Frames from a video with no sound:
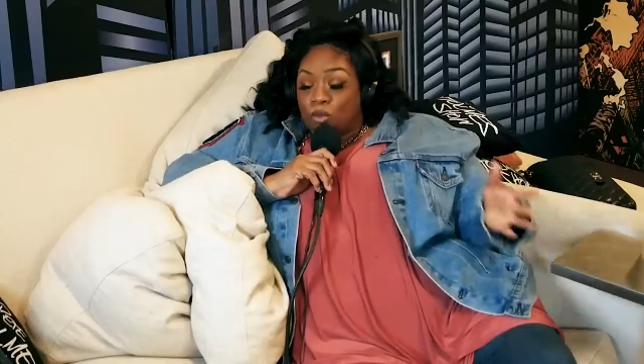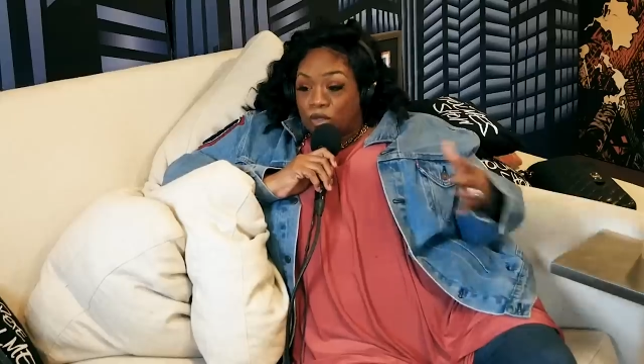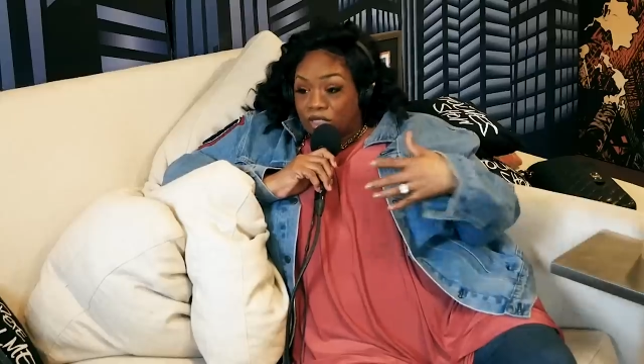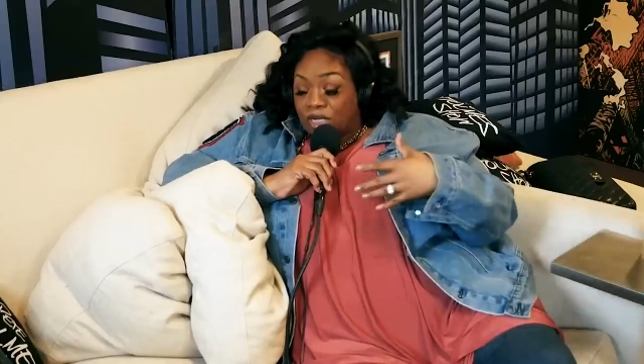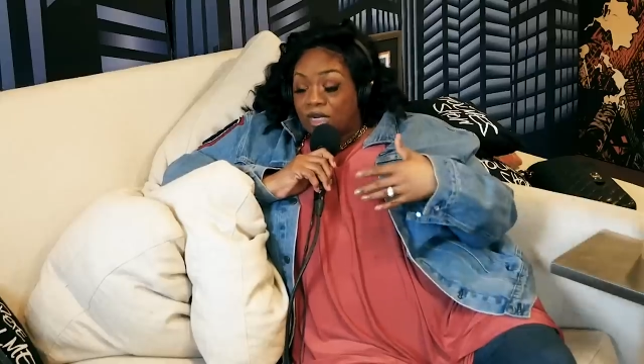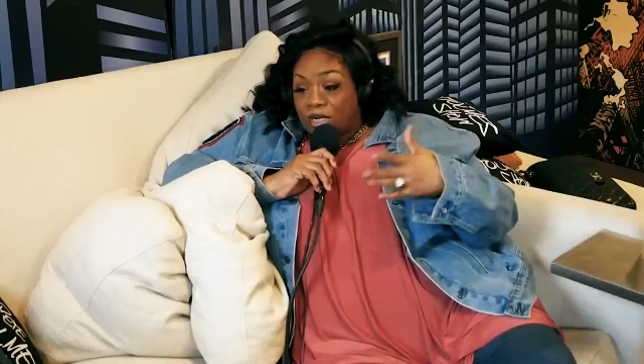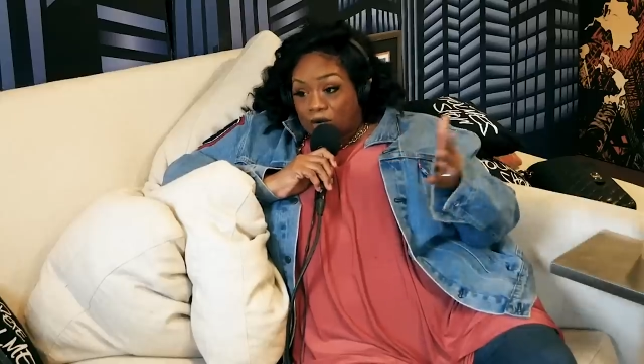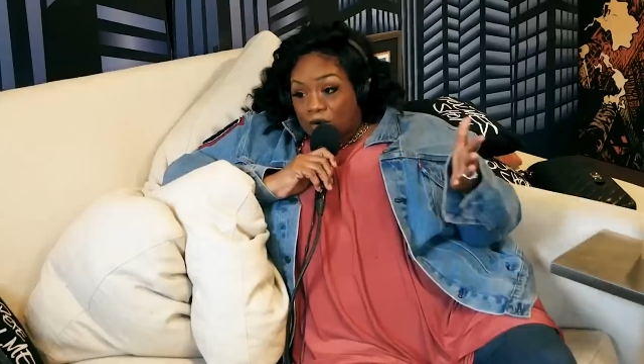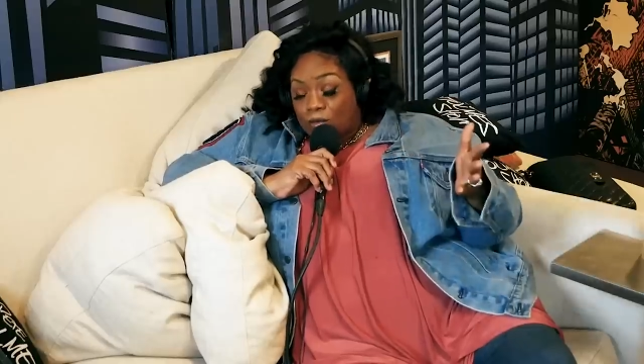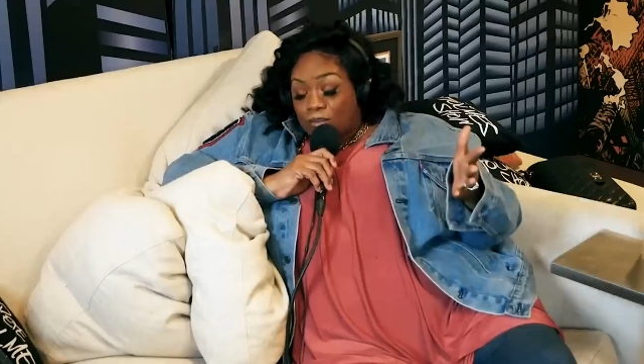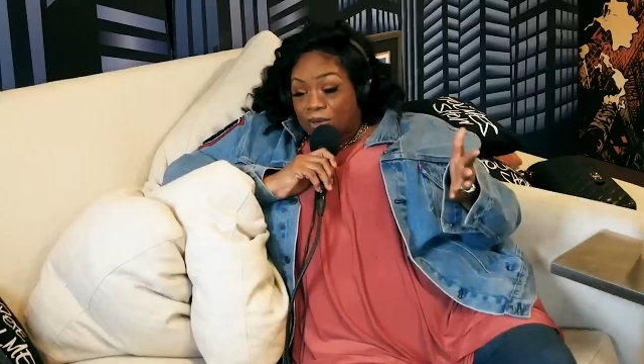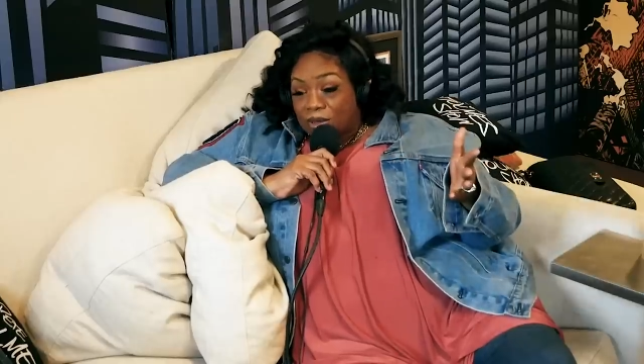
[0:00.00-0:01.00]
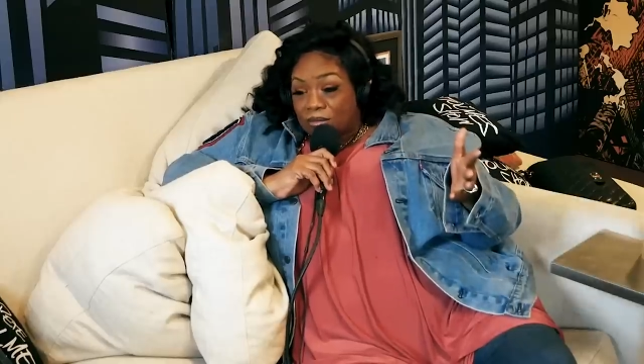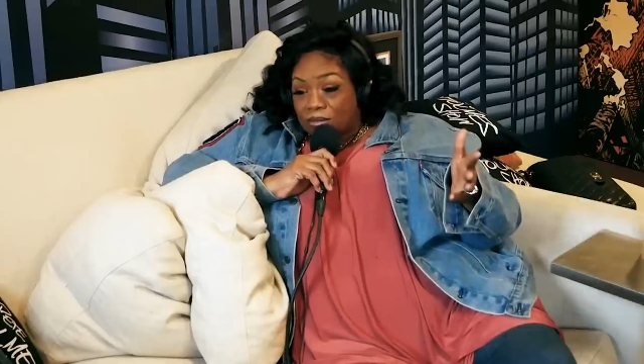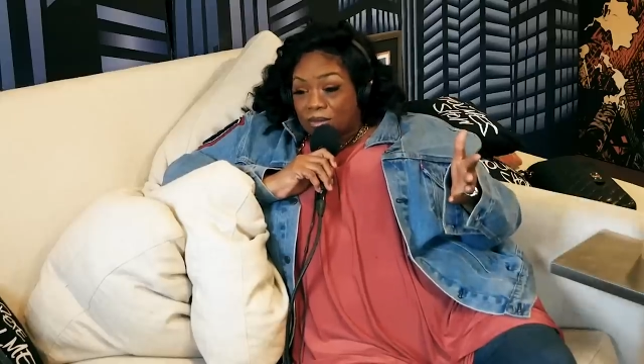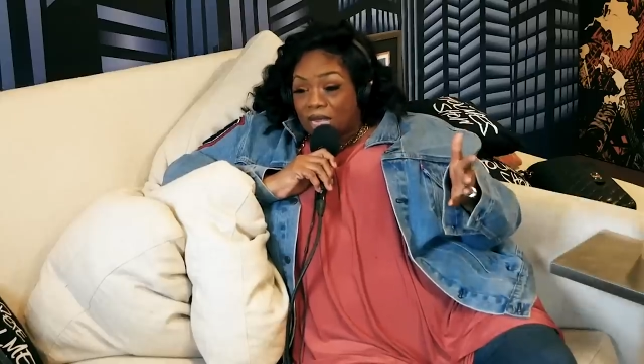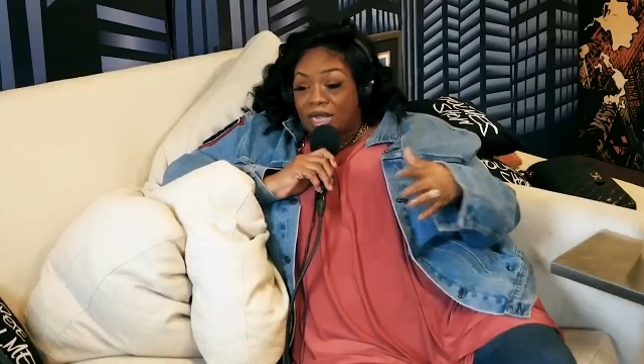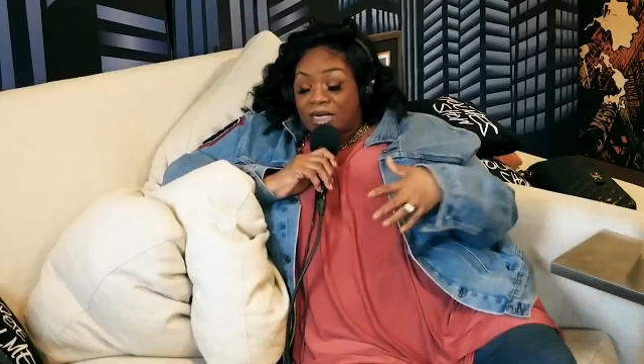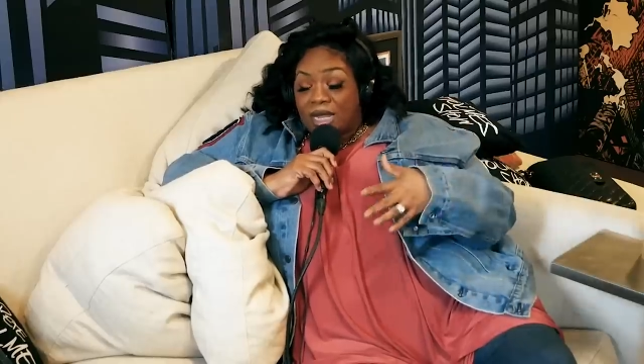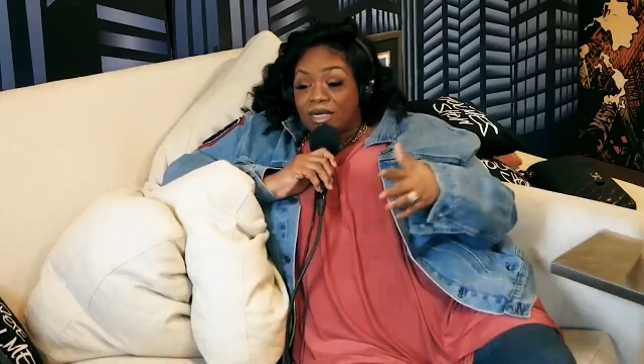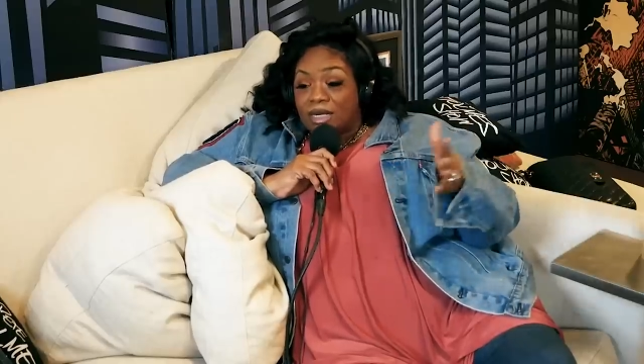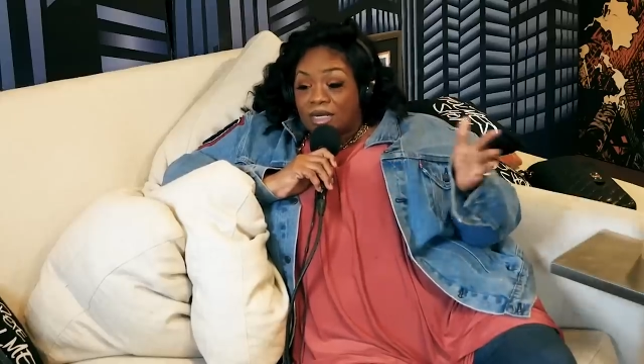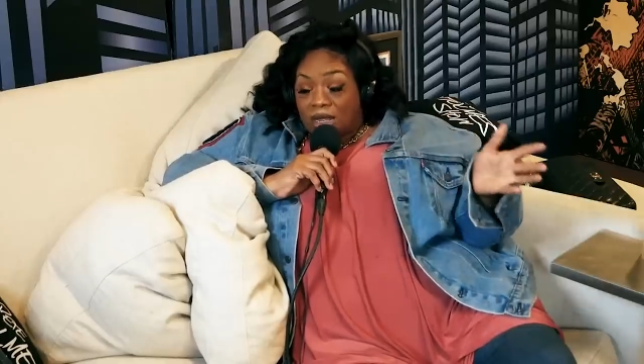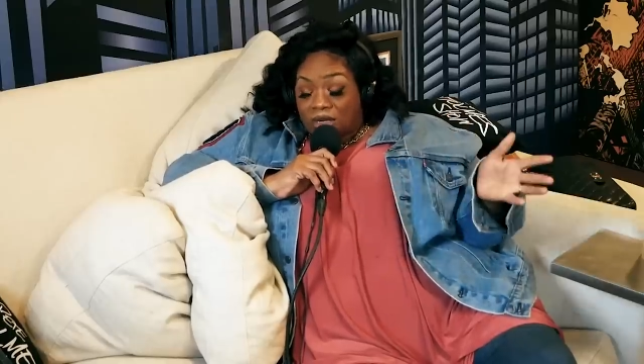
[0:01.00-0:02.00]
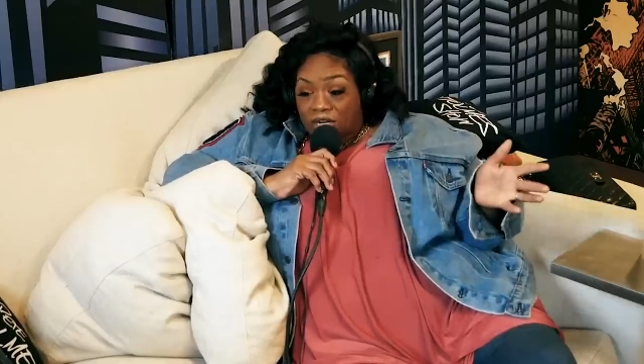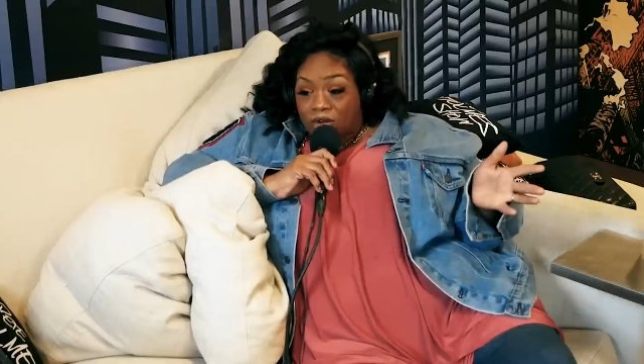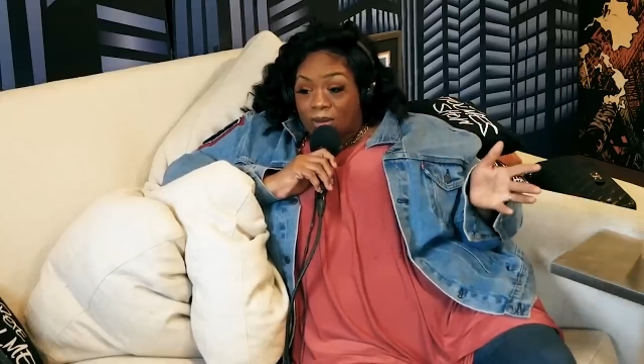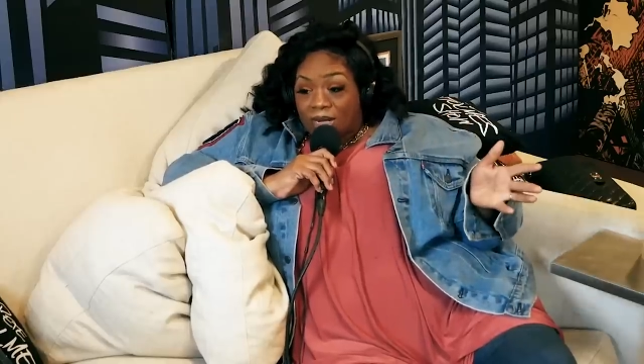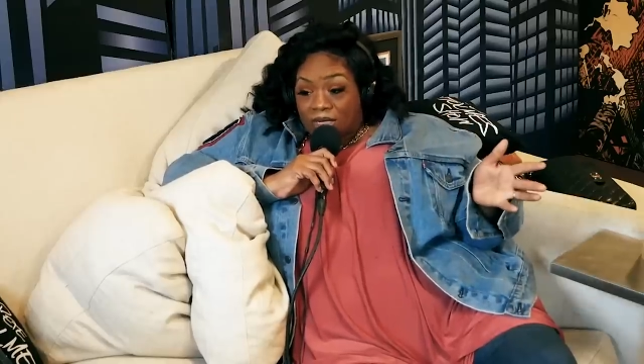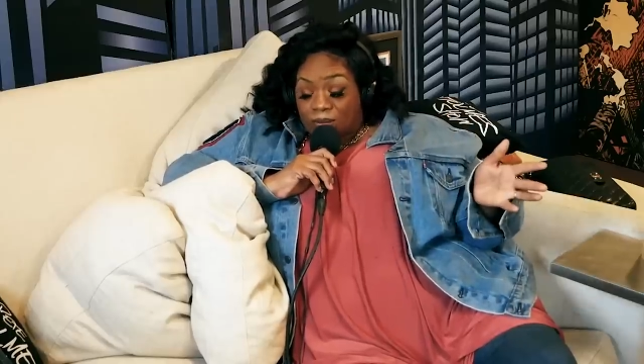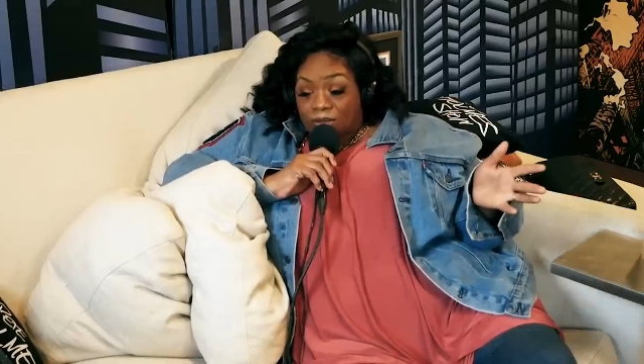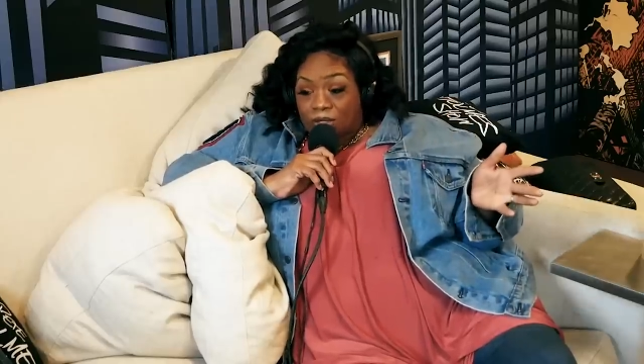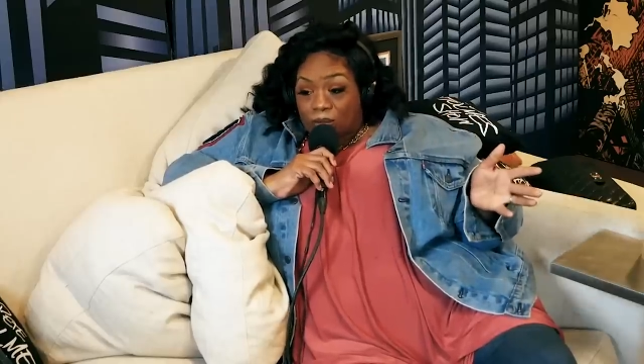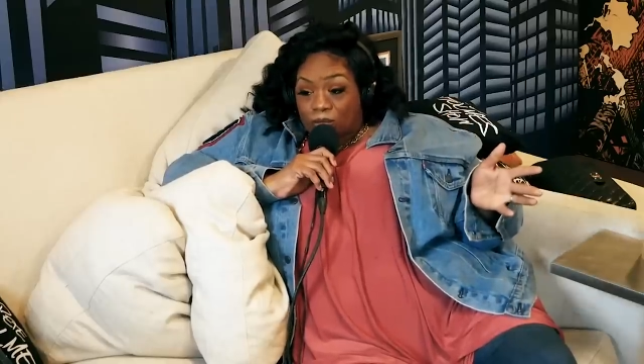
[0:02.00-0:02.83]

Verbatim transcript: during the day they open. At night like they that. lock everybody in with their